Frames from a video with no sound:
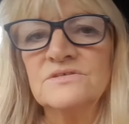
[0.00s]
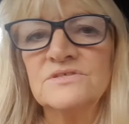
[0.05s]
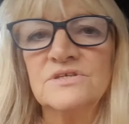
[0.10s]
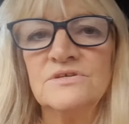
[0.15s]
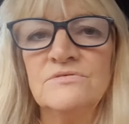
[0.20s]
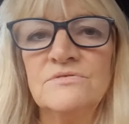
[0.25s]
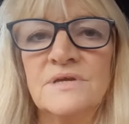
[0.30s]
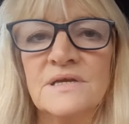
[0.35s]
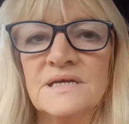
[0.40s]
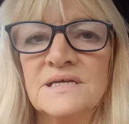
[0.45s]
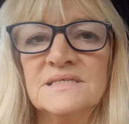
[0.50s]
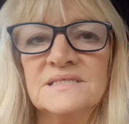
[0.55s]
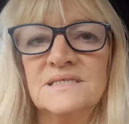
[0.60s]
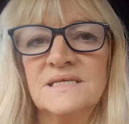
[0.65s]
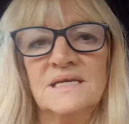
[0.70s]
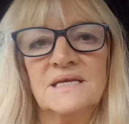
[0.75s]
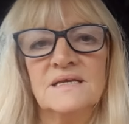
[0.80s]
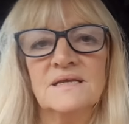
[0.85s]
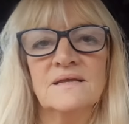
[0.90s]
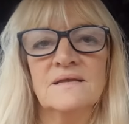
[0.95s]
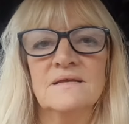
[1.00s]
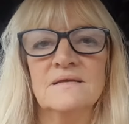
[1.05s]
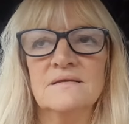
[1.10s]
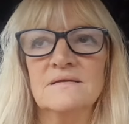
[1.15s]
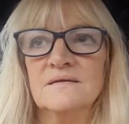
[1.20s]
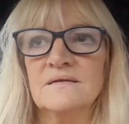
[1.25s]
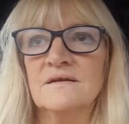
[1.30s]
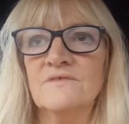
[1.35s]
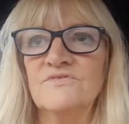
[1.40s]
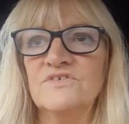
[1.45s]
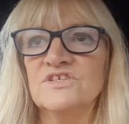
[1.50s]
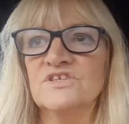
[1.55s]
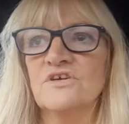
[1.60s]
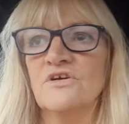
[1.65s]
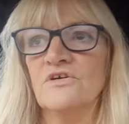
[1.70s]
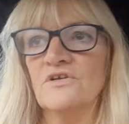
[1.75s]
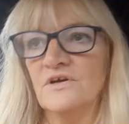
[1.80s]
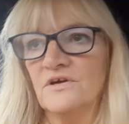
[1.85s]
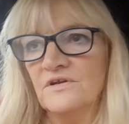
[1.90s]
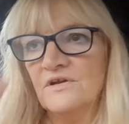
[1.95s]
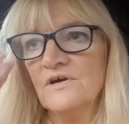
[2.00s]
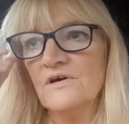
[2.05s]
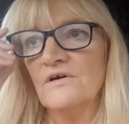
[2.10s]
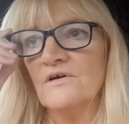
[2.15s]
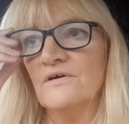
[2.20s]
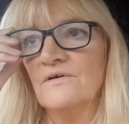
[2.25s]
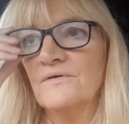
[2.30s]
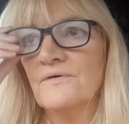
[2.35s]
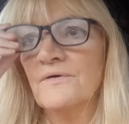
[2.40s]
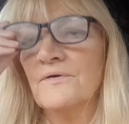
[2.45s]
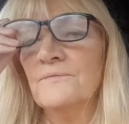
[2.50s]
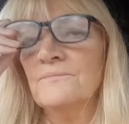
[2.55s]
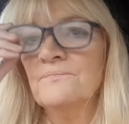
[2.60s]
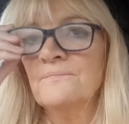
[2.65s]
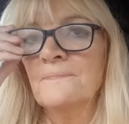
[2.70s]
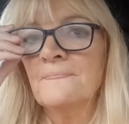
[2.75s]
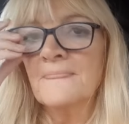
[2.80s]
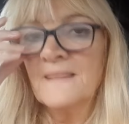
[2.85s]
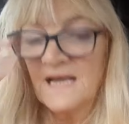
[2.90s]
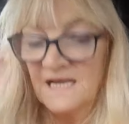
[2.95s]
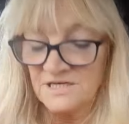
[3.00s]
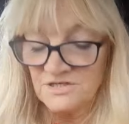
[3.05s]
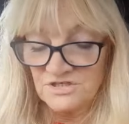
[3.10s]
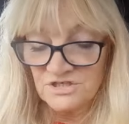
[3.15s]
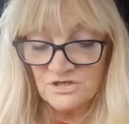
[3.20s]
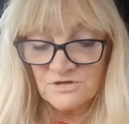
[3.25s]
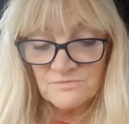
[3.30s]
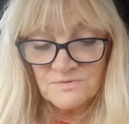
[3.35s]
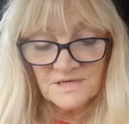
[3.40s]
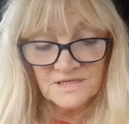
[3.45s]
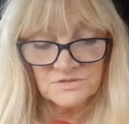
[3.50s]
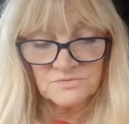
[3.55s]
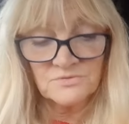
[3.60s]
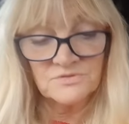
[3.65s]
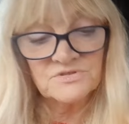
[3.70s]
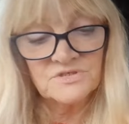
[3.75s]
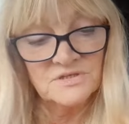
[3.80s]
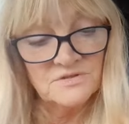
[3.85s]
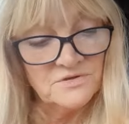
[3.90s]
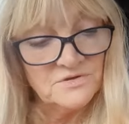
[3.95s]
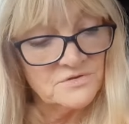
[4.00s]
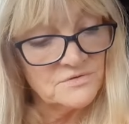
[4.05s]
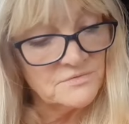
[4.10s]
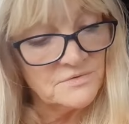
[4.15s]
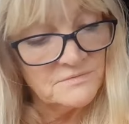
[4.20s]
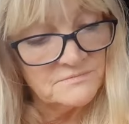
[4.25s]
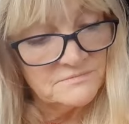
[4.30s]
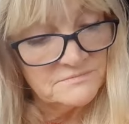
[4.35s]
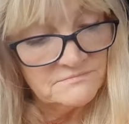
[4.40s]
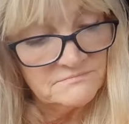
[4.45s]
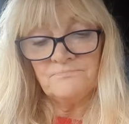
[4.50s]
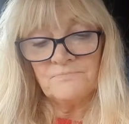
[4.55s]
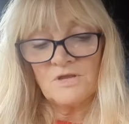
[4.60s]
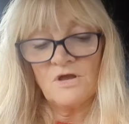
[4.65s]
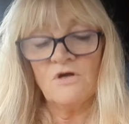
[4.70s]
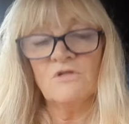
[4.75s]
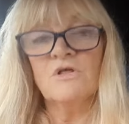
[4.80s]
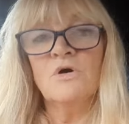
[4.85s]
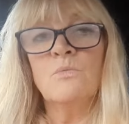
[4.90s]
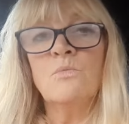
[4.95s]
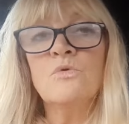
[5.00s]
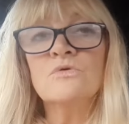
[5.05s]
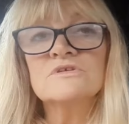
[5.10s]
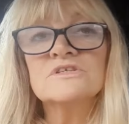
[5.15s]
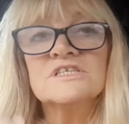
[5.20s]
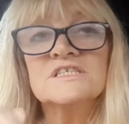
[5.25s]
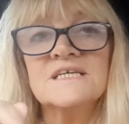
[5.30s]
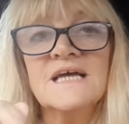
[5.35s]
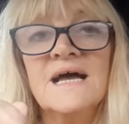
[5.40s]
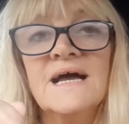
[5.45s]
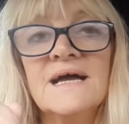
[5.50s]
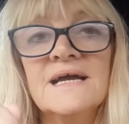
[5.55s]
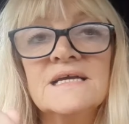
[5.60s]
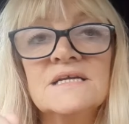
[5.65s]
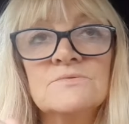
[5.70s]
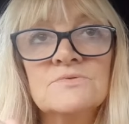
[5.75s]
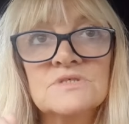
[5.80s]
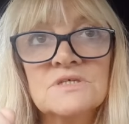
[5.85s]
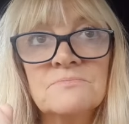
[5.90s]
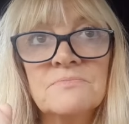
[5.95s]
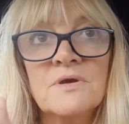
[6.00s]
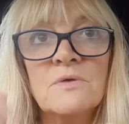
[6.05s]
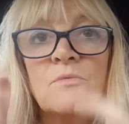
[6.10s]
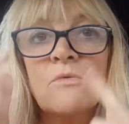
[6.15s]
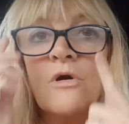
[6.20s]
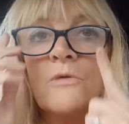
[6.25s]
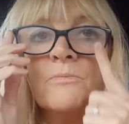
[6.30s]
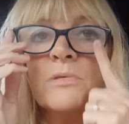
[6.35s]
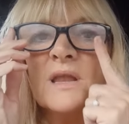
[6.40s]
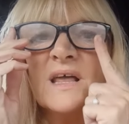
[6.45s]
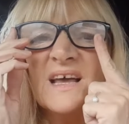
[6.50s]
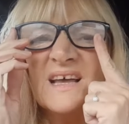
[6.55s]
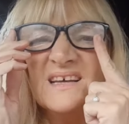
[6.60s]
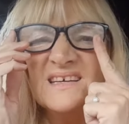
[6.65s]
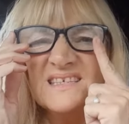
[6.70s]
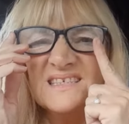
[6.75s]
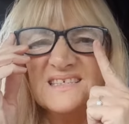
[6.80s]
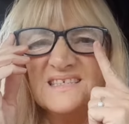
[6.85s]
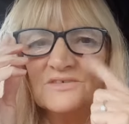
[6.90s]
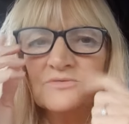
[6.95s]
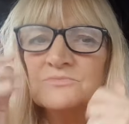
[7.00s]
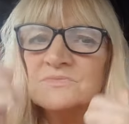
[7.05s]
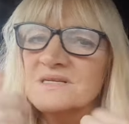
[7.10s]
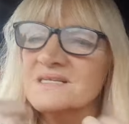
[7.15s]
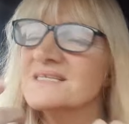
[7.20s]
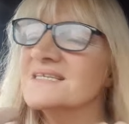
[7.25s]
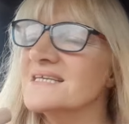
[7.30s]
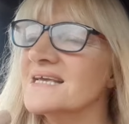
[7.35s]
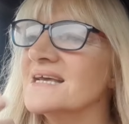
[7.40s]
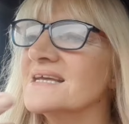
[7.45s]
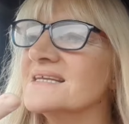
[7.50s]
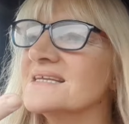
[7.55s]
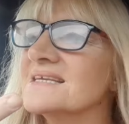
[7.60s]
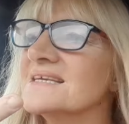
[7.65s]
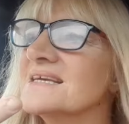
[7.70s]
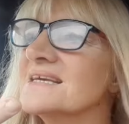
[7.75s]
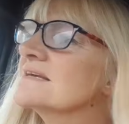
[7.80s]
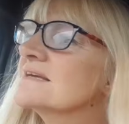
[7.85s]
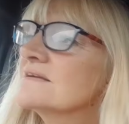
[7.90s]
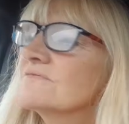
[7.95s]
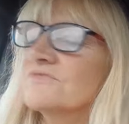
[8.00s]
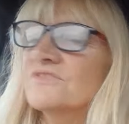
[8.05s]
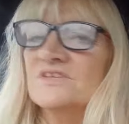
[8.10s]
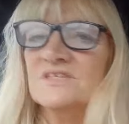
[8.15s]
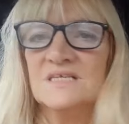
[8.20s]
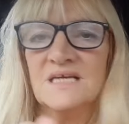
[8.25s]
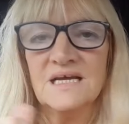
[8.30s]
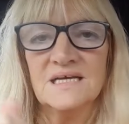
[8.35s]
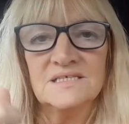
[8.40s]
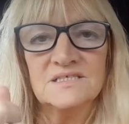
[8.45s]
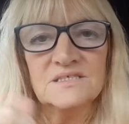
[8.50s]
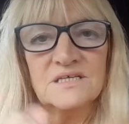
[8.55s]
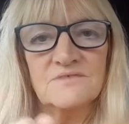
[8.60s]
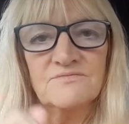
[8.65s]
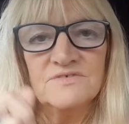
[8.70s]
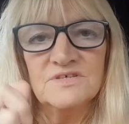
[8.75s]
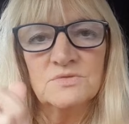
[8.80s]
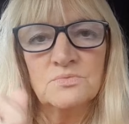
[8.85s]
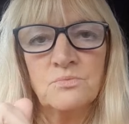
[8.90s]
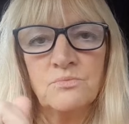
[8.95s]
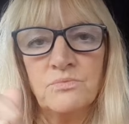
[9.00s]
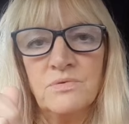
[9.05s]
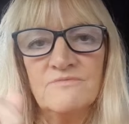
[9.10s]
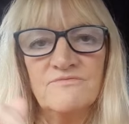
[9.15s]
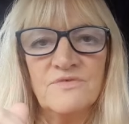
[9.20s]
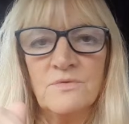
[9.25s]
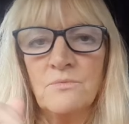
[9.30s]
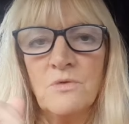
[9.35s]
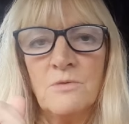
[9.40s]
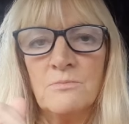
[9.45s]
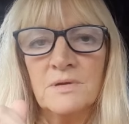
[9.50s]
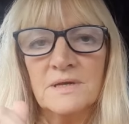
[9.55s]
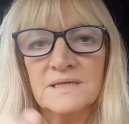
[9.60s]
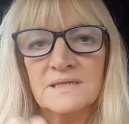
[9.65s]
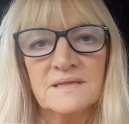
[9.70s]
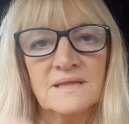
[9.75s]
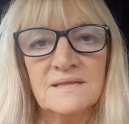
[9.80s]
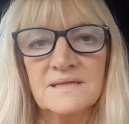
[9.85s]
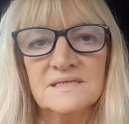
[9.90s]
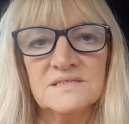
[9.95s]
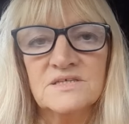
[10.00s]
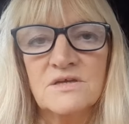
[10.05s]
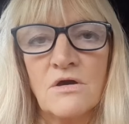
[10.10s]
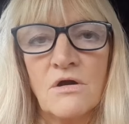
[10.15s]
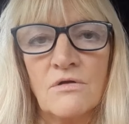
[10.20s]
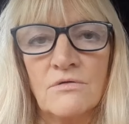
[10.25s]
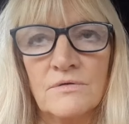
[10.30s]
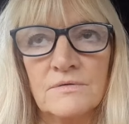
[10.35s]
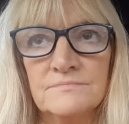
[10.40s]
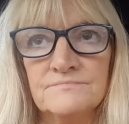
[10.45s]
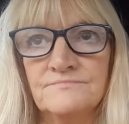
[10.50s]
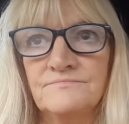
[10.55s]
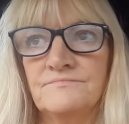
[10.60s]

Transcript: So you can't see if it's gone or not. I assume that's what's in the other one. Although one side was a bit wobbly and somebody said if they're wobbling, then it's gone.